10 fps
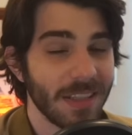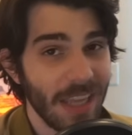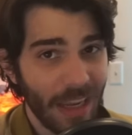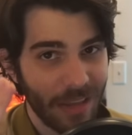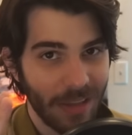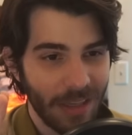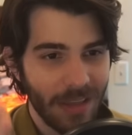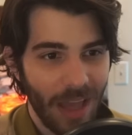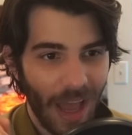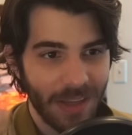
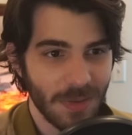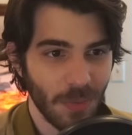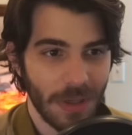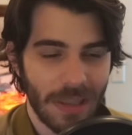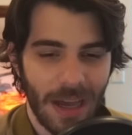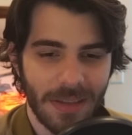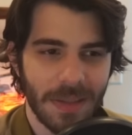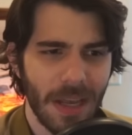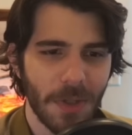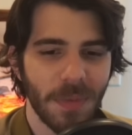Secondly, as what Lati
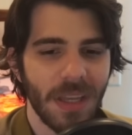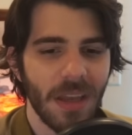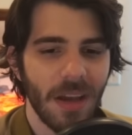tells me,